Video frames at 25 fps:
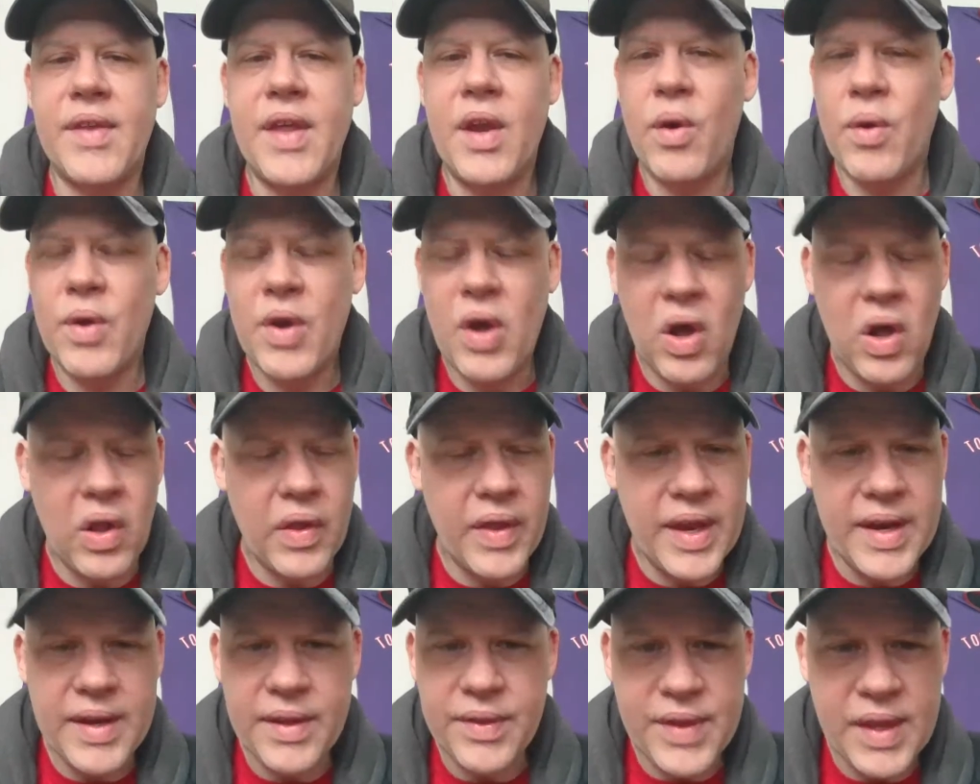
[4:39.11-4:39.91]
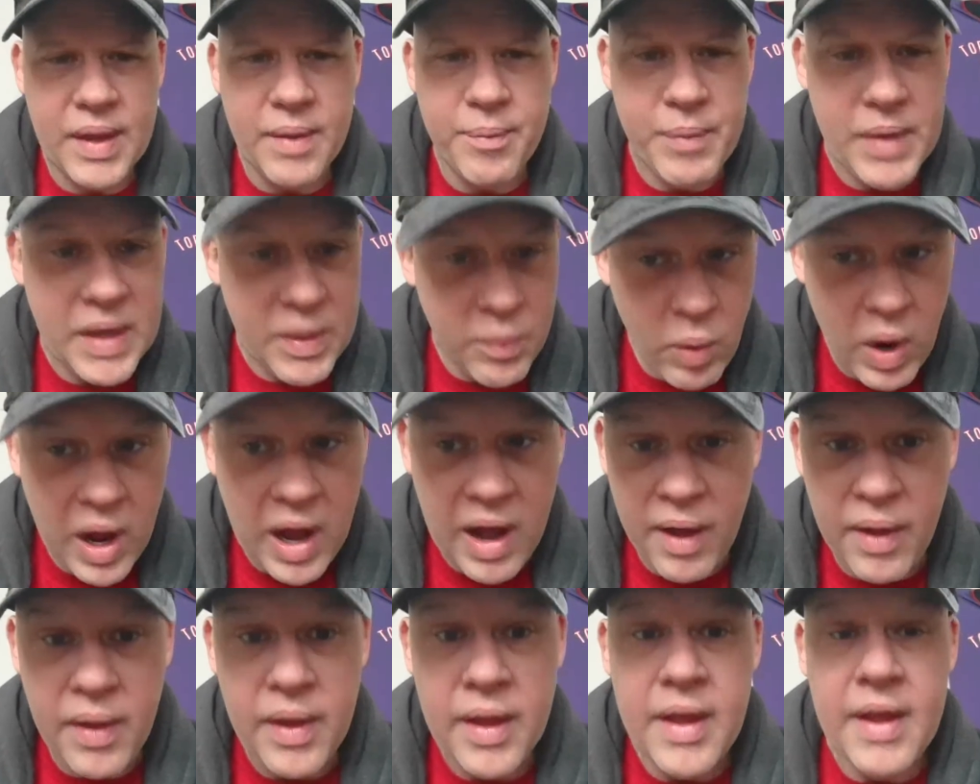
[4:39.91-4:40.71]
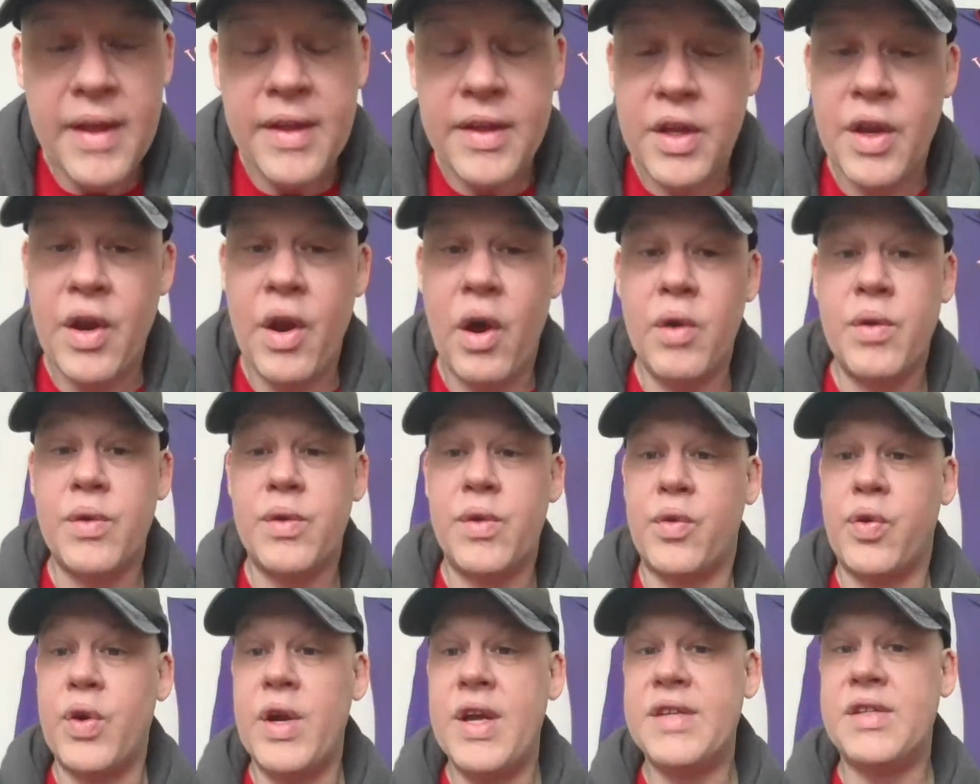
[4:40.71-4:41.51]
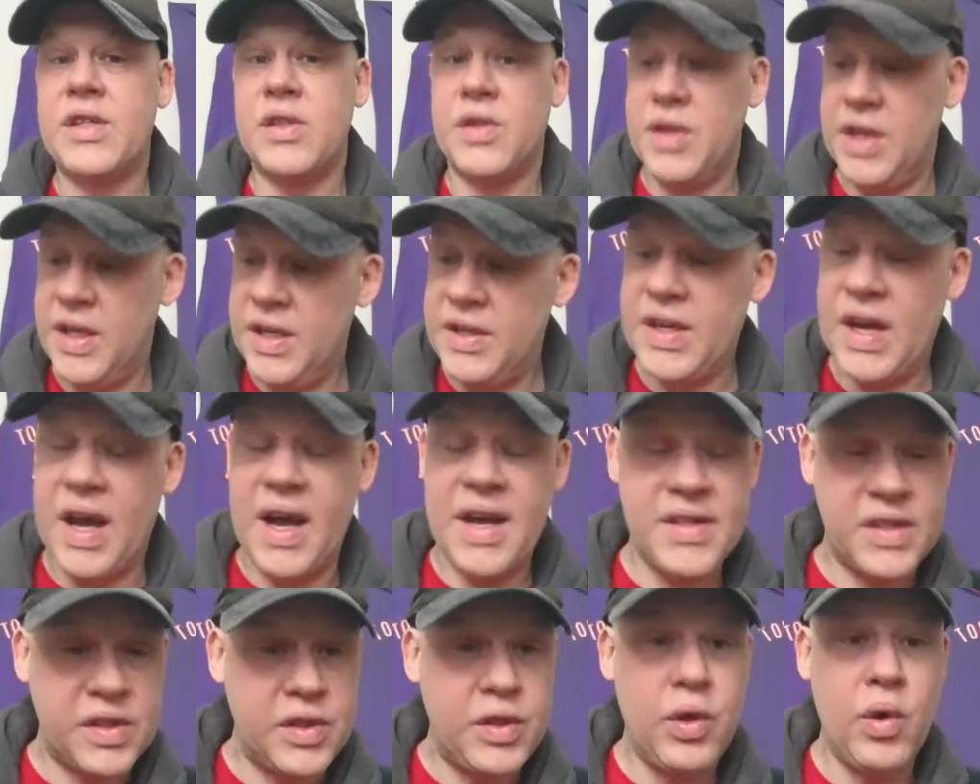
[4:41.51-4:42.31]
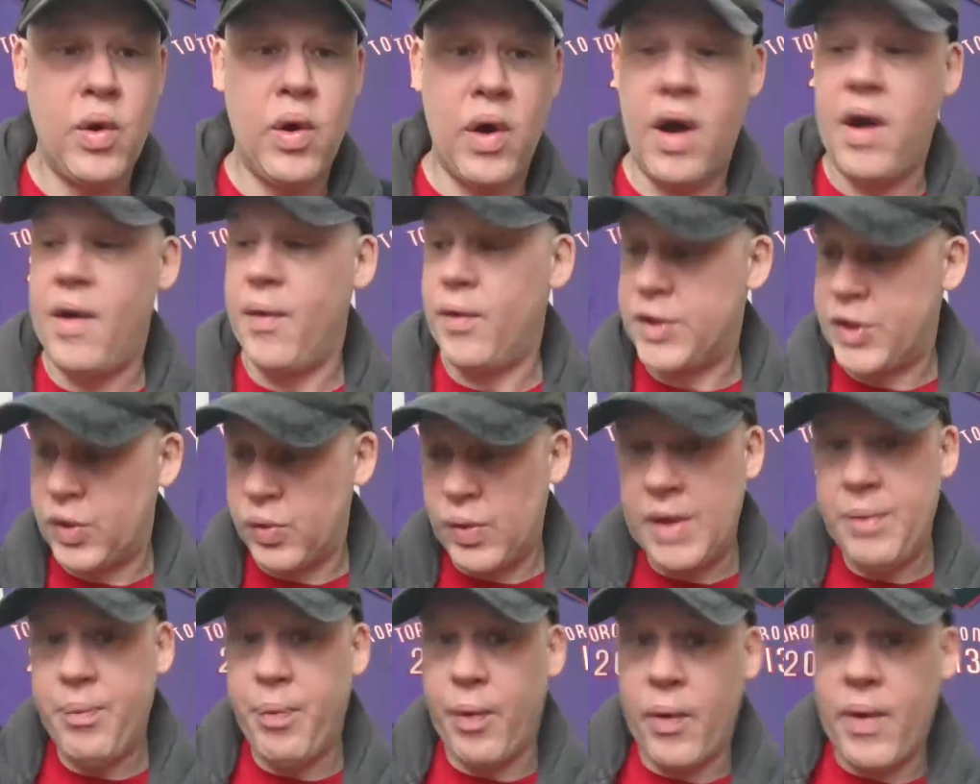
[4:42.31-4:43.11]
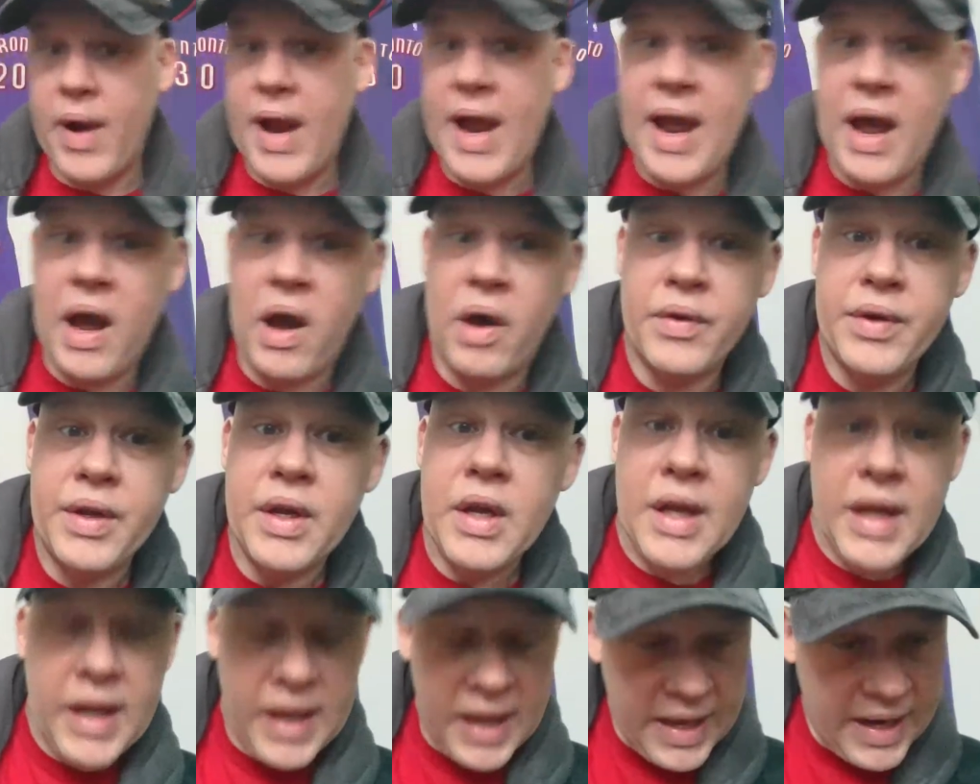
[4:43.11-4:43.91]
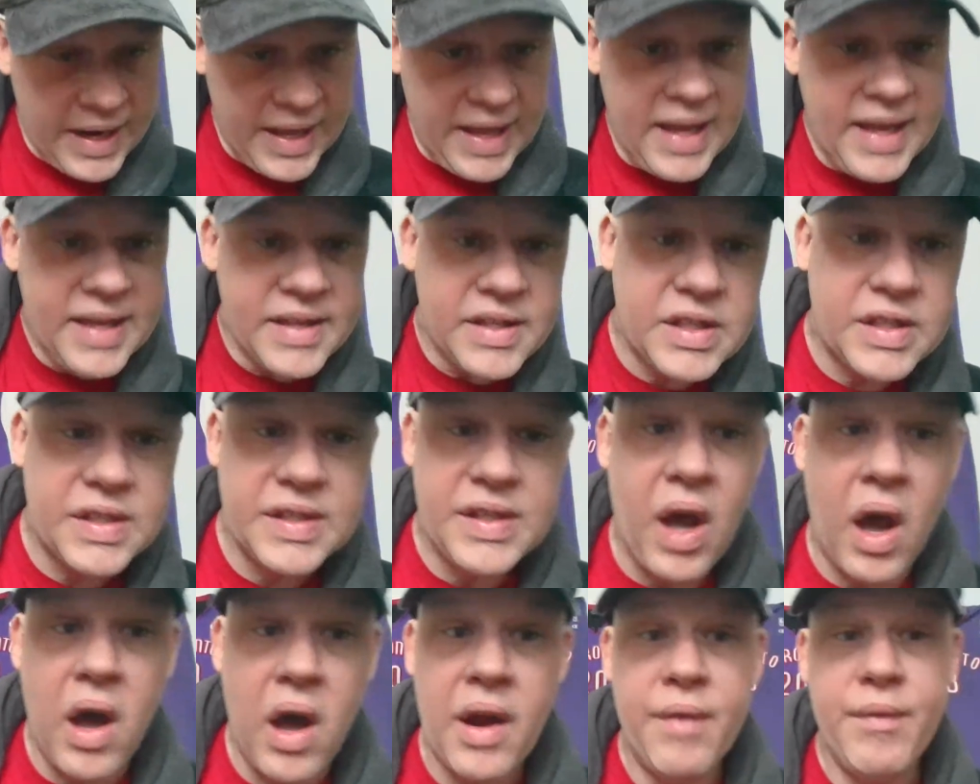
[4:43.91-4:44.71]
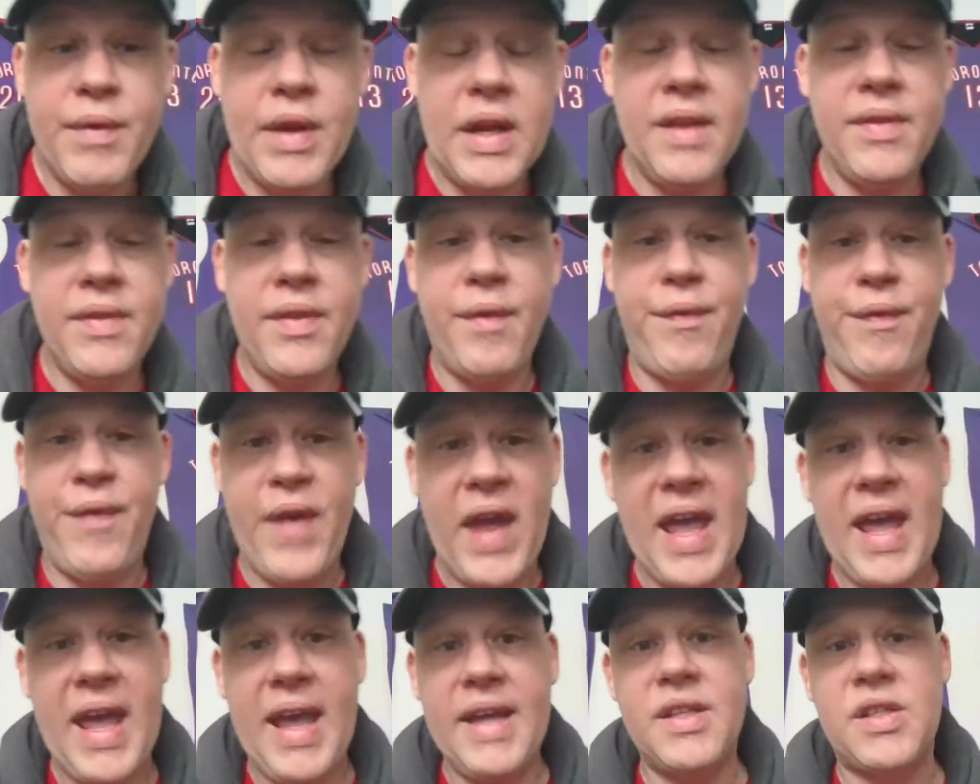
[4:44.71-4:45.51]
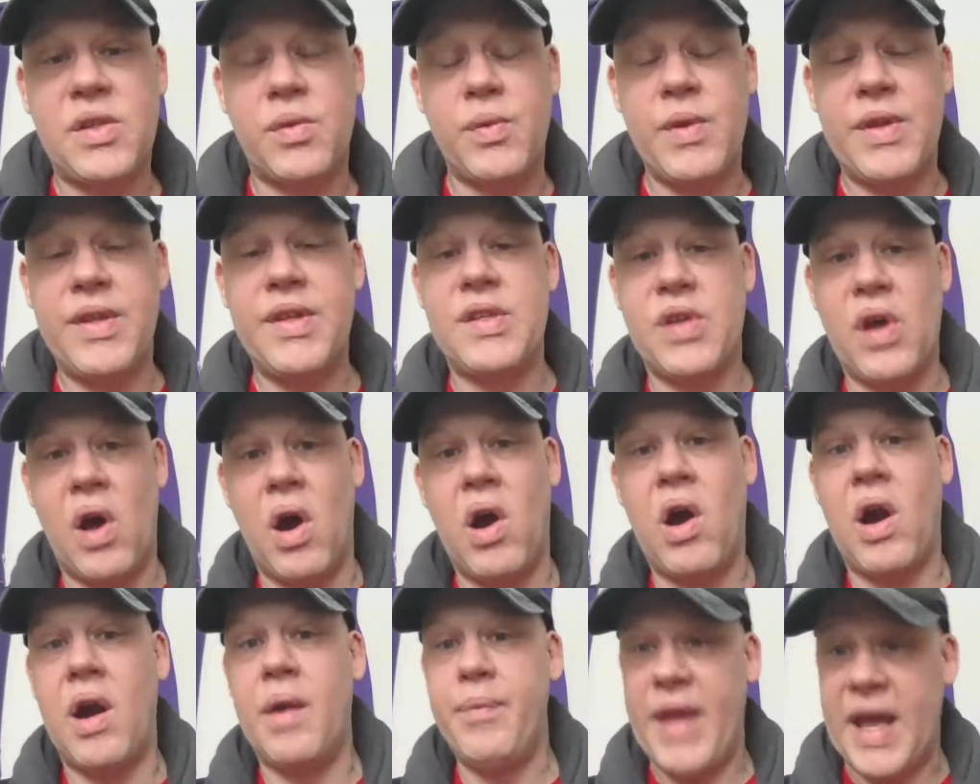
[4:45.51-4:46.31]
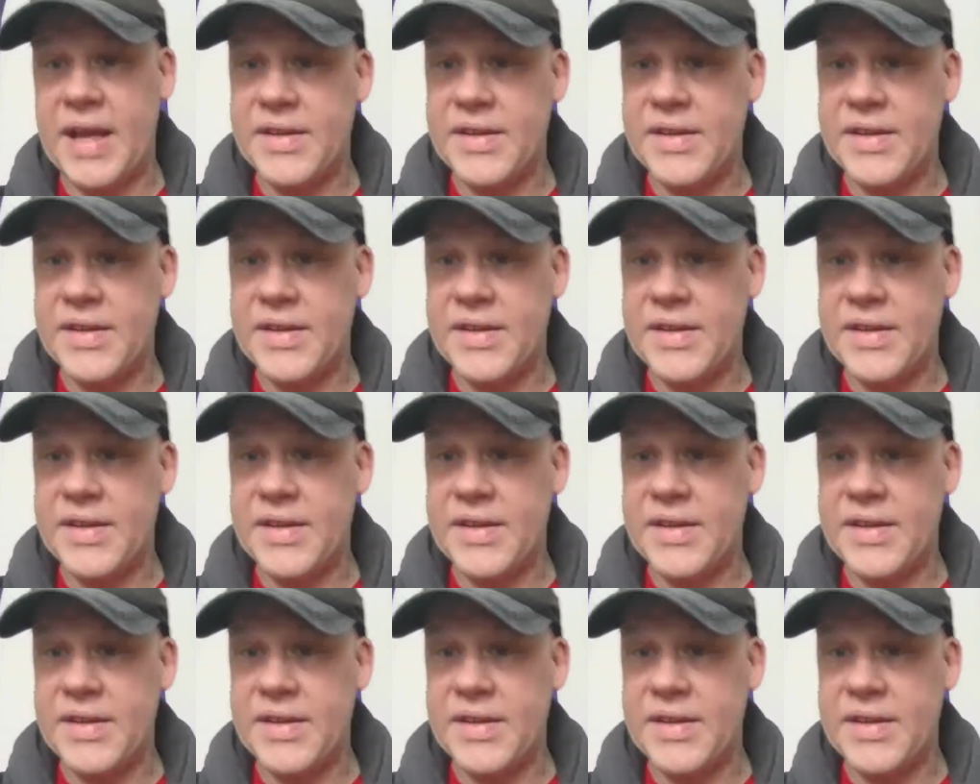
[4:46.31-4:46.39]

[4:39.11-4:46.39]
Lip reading: They don't call anything. Meanwhile, you know, Chris, he does do a sweep around and hits Donovan in the face with his arm.